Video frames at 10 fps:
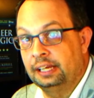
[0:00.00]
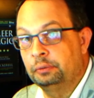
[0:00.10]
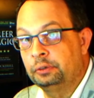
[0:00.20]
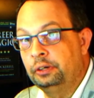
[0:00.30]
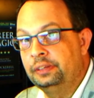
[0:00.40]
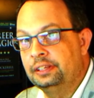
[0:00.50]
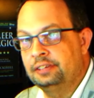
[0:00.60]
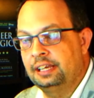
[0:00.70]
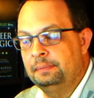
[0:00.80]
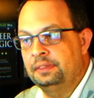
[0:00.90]
We're doing the
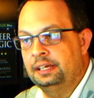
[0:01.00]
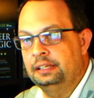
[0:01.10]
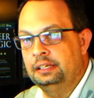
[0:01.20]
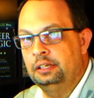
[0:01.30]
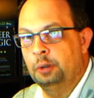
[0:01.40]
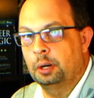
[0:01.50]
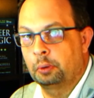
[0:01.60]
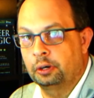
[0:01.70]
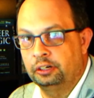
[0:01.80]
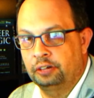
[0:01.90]
same thing that you are. We're
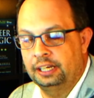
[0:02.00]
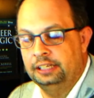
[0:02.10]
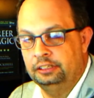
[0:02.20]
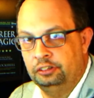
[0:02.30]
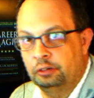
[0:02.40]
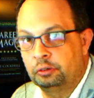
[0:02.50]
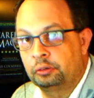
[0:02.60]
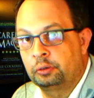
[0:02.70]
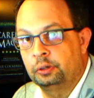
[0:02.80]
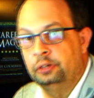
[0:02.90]
going to try and hit Jungle
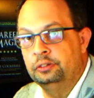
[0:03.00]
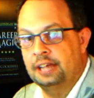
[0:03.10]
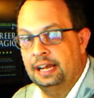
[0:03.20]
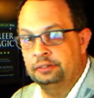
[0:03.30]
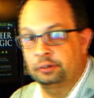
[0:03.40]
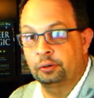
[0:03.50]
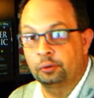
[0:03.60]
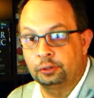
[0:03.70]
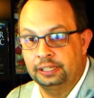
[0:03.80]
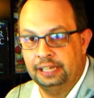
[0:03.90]
Cruise as
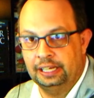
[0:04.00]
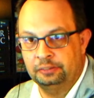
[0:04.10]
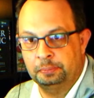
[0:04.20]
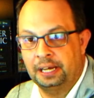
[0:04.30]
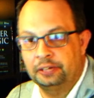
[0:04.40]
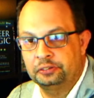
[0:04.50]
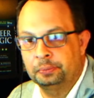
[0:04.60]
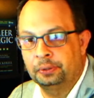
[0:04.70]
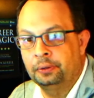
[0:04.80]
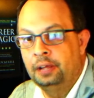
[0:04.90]
early as
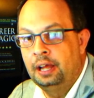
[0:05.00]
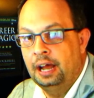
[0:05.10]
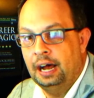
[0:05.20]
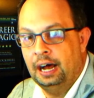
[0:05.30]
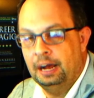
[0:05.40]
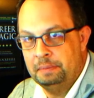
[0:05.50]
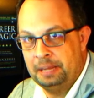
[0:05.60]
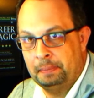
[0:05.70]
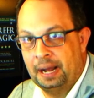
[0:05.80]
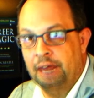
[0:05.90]
possible. Hit
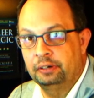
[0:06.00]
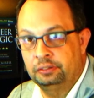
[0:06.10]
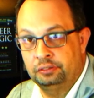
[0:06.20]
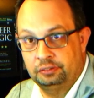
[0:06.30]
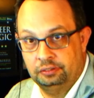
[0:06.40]
Pirates